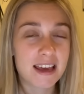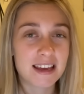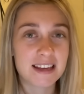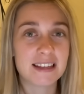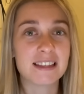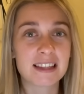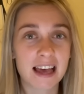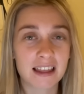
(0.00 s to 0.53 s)

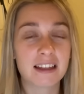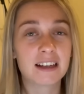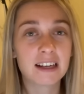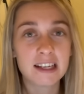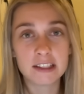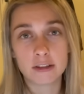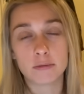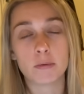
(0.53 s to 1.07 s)
is that the
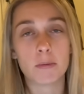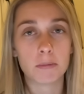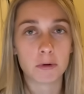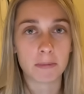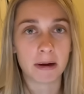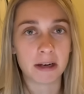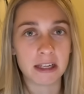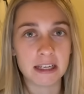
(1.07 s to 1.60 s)
Glazers want more
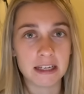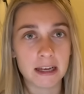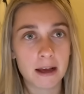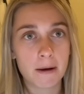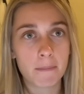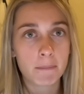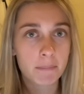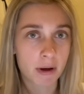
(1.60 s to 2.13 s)
money,
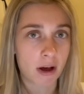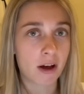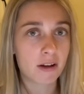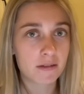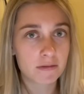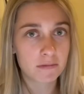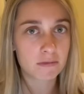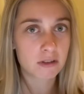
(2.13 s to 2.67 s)
but
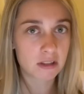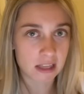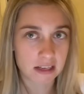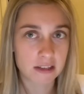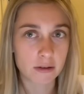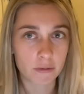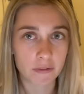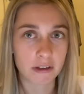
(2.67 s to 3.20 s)
they
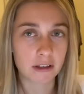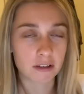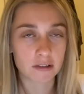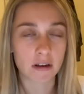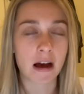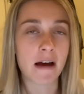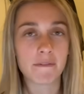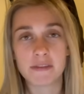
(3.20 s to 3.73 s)
still think
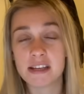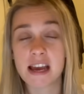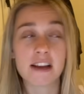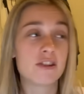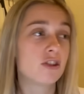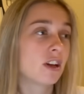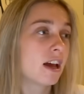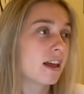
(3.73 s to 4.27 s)
Qatar have the
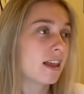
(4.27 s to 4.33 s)
edge.